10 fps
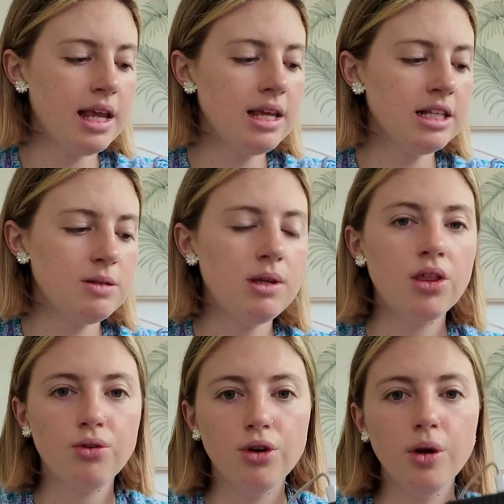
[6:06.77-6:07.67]
It gets me
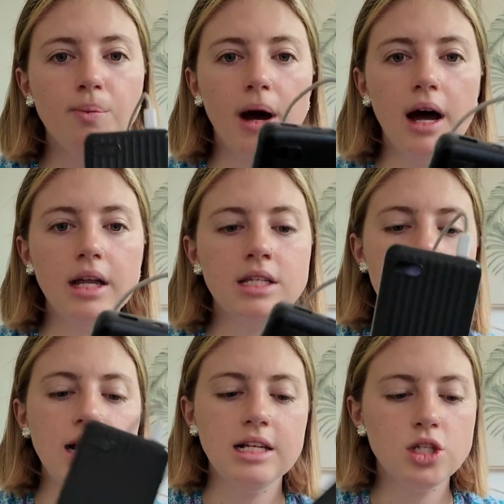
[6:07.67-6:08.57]
through, but
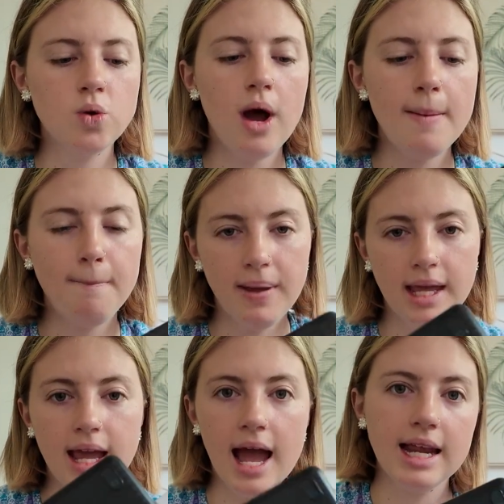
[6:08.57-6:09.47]
it is quite
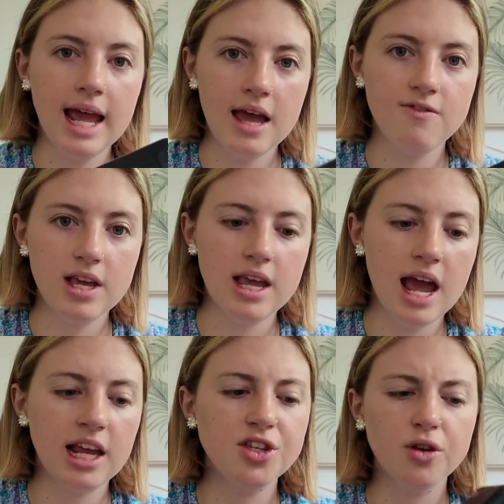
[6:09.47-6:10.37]
big and heavy,
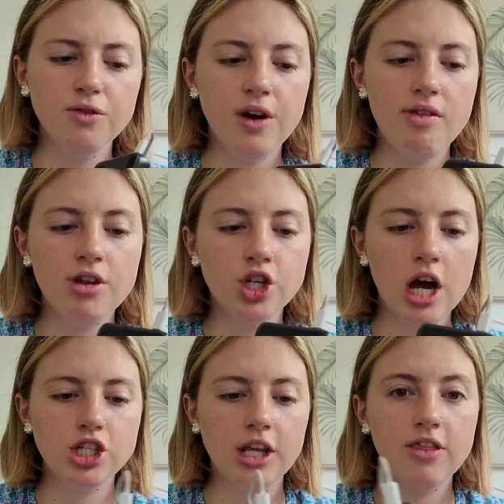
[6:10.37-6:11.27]
and I don't find the
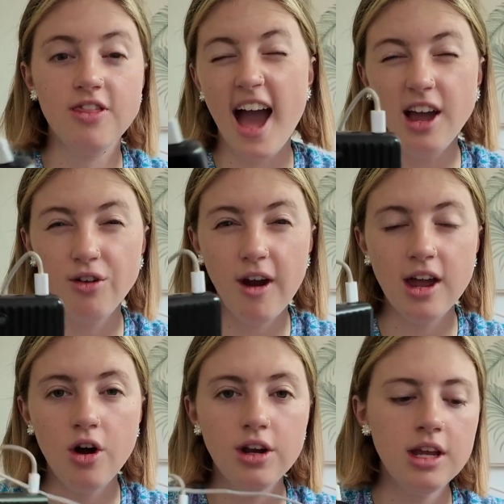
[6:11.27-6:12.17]
charging that
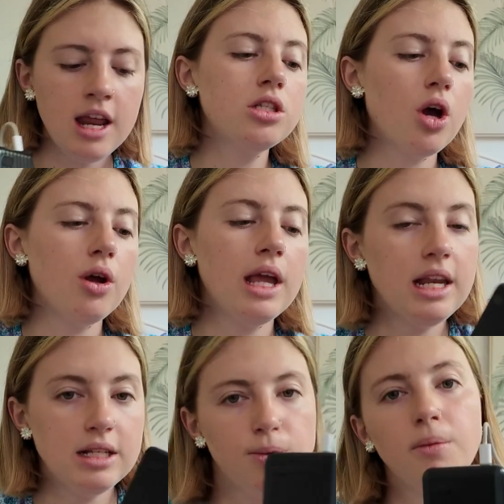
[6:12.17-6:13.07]
great on it. So it
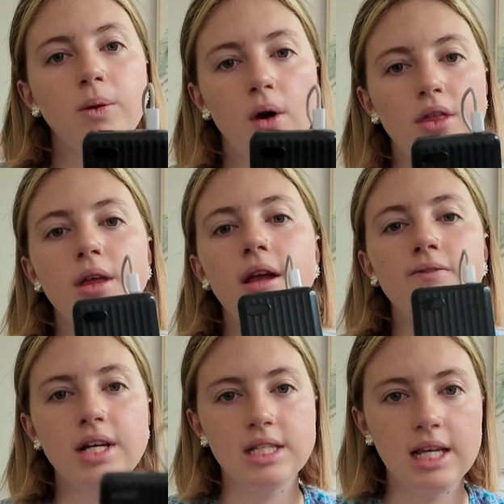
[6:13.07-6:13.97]
is probably worth
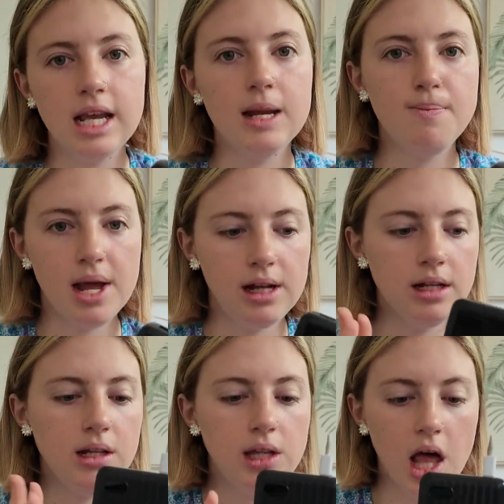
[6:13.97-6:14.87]
investing in a
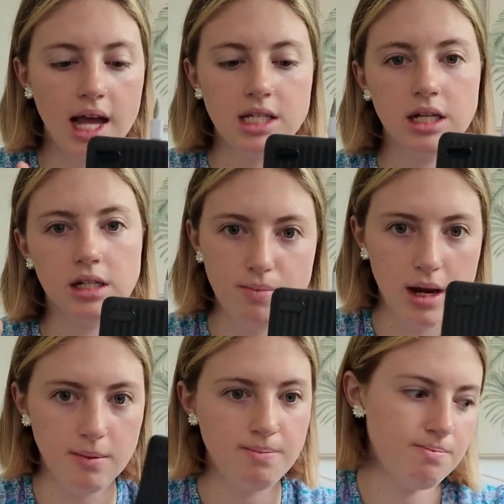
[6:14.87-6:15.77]
better, lighter,
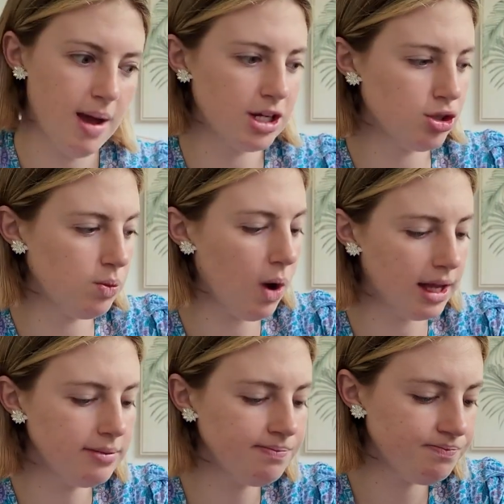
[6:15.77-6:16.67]
better battery one.